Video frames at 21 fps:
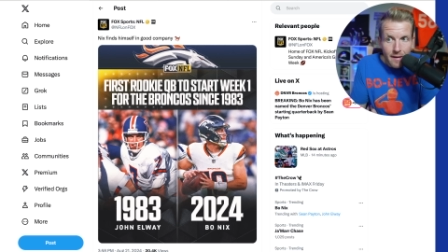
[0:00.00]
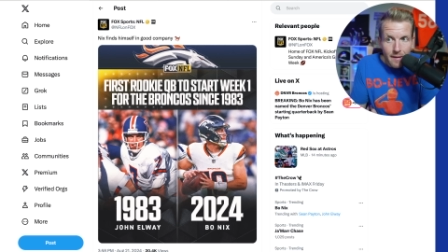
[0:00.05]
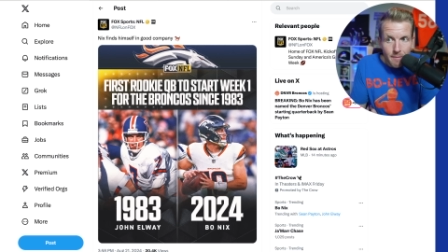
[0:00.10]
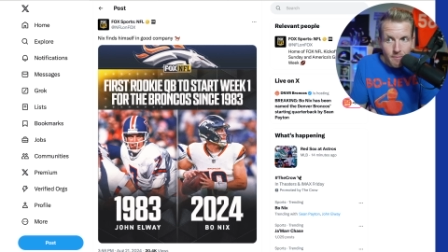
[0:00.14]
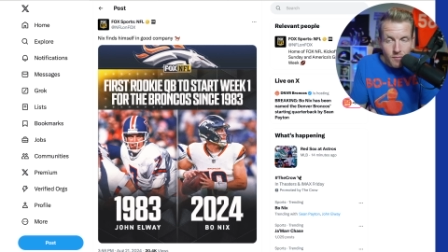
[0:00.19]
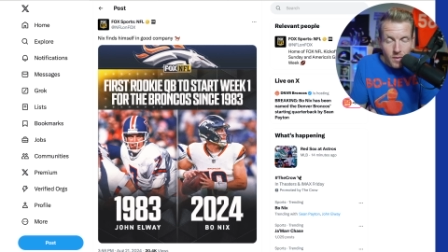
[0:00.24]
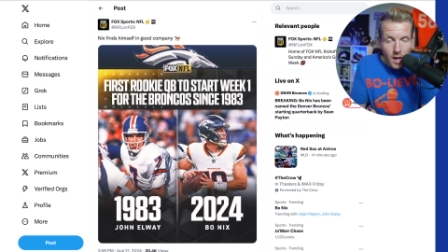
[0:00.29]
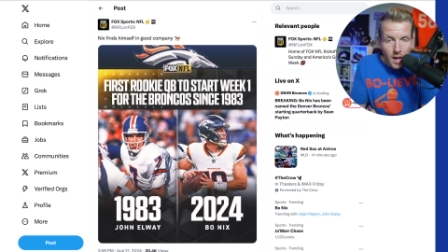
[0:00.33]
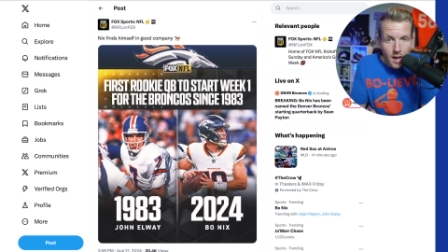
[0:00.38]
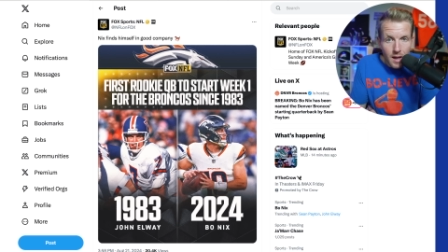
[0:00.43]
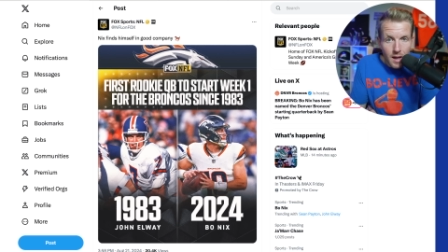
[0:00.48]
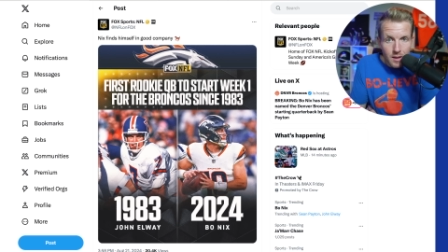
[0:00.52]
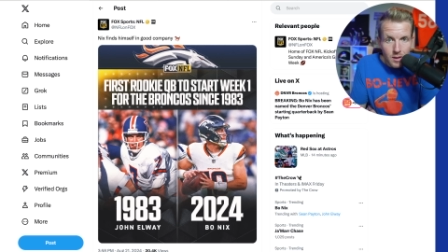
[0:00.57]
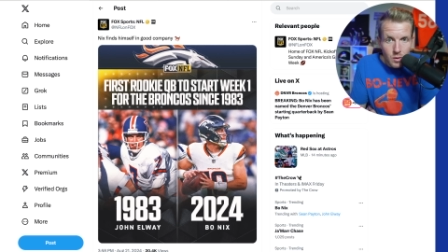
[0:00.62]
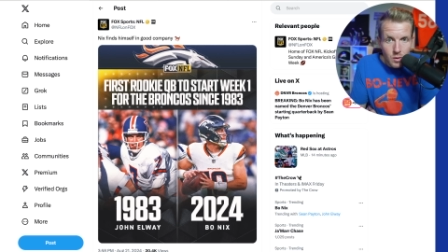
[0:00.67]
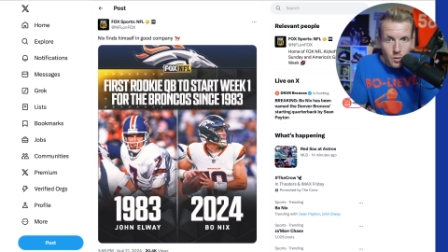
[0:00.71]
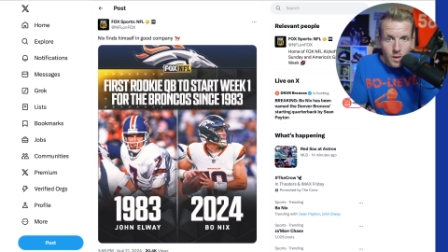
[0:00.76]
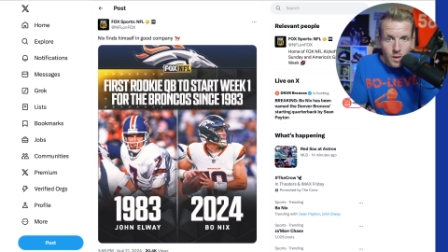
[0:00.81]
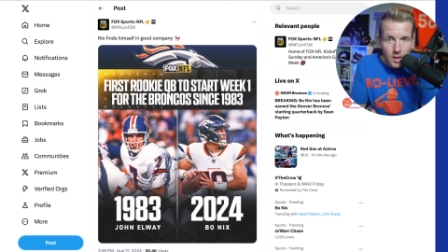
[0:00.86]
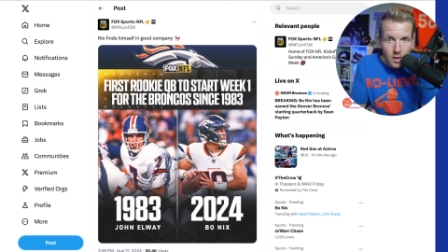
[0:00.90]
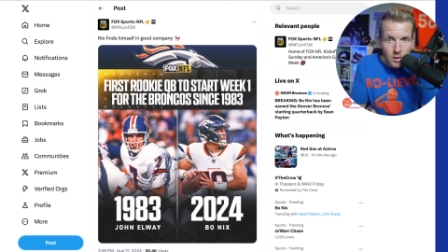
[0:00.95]
Uh,
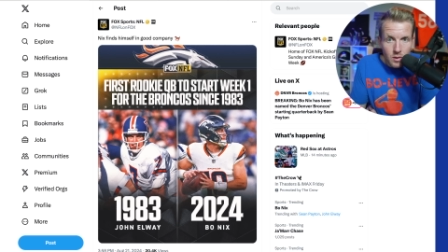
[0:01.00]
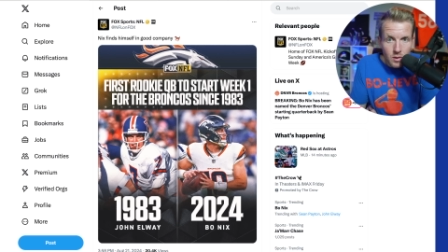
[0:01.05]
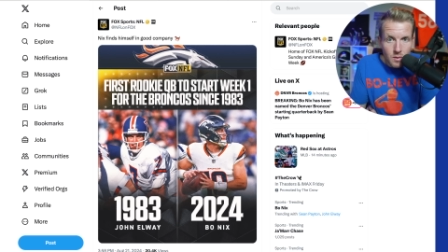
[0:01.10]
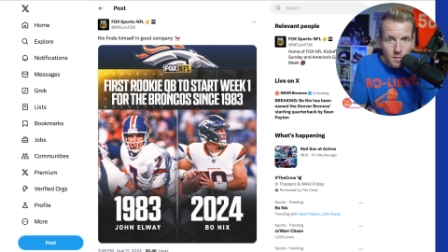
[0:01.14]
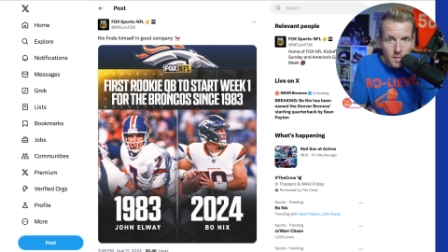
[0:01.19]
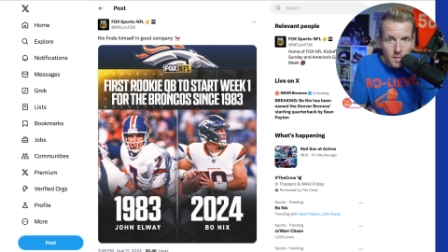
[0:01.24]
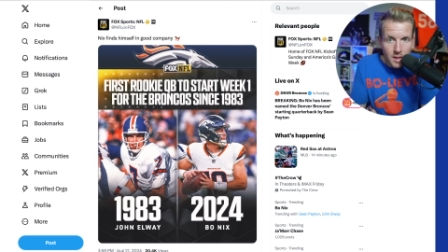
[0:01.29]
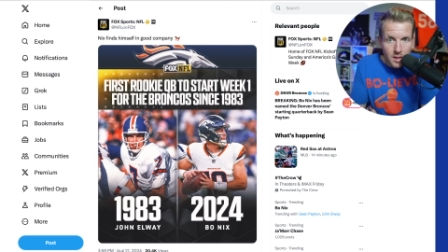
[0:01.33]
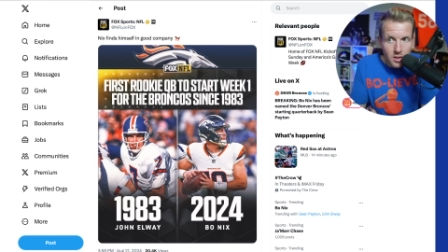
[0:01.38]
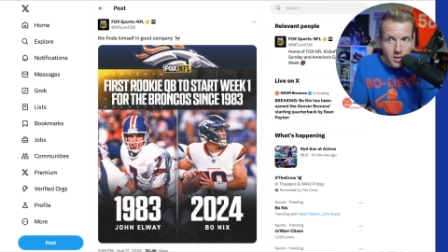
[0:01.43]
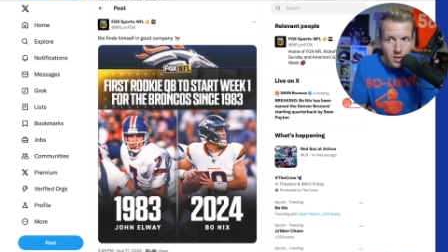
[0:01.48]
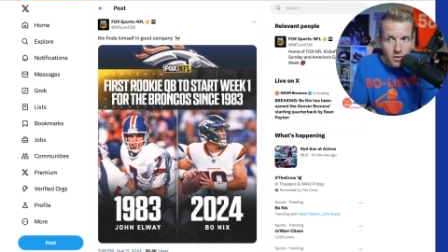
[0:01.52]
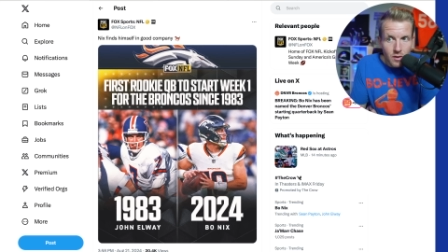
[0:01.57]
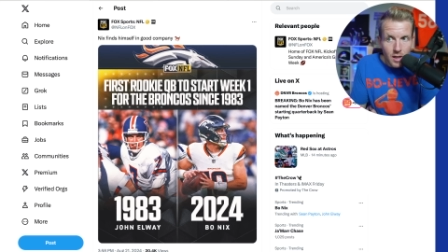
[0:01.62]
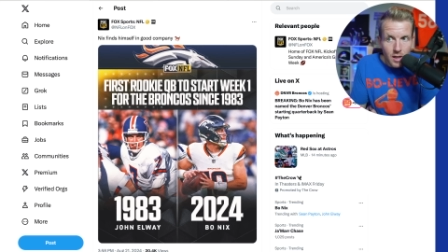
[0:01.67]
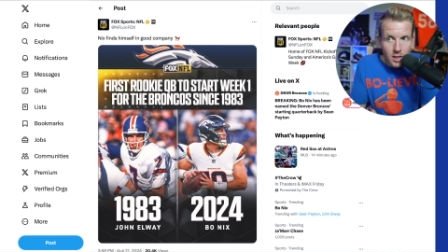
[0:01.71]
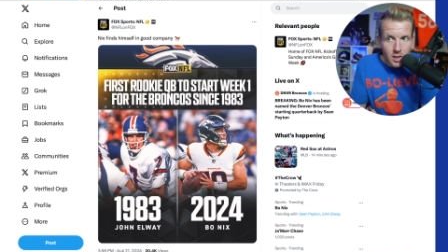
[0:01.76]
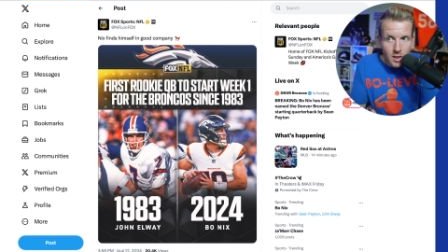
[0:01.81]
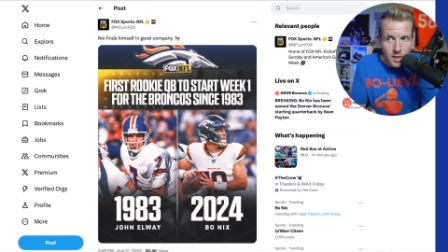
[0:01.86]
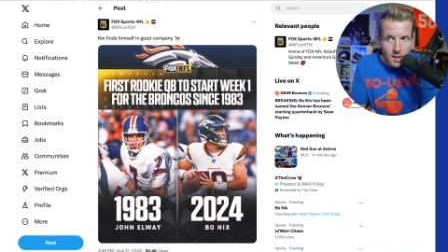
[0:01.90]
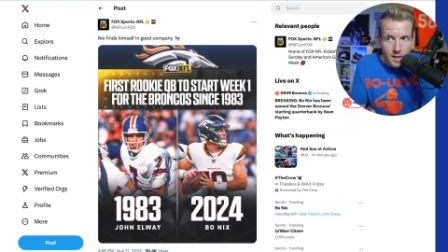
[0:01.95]
twenty years would be a
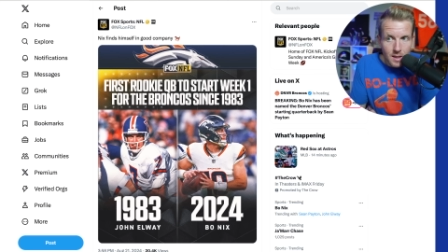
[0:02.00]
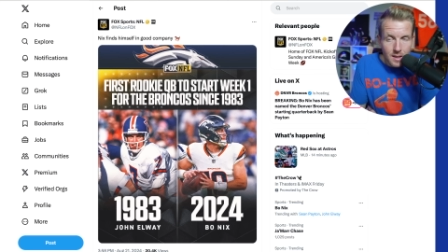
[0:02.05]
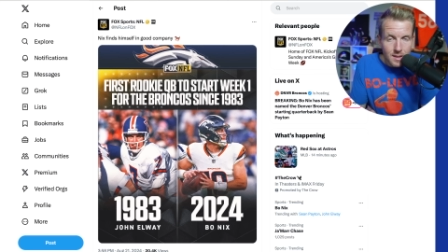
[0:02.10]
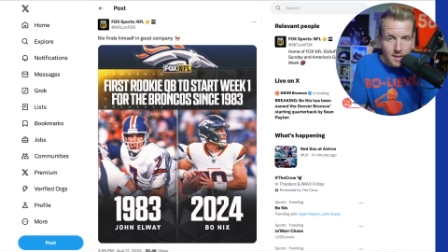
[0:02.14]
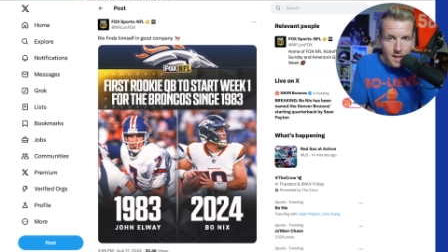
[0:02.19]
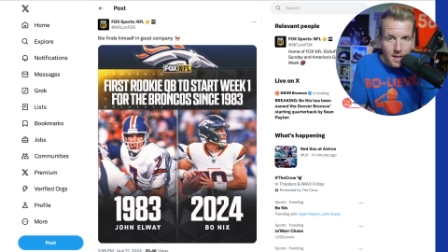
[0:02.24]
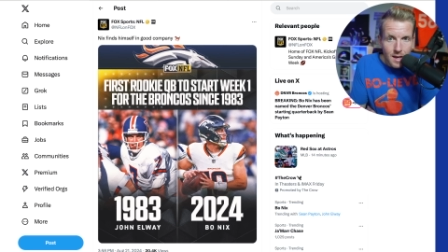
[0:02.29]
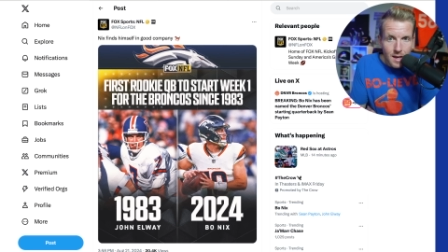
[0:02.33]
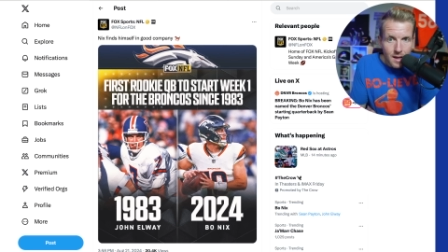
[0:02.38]
stretch unless